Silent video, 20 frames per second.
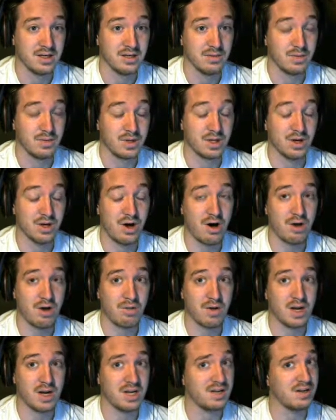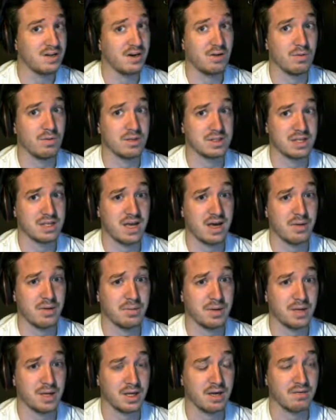We can already tell what's
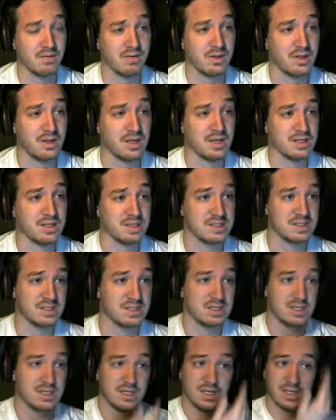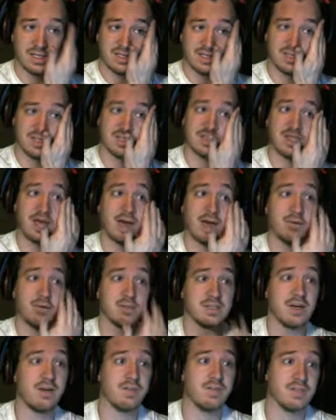happening after this. This guy was
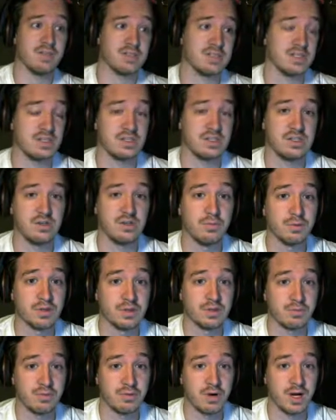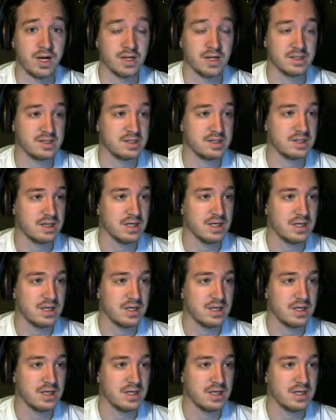obviously stupid depressed.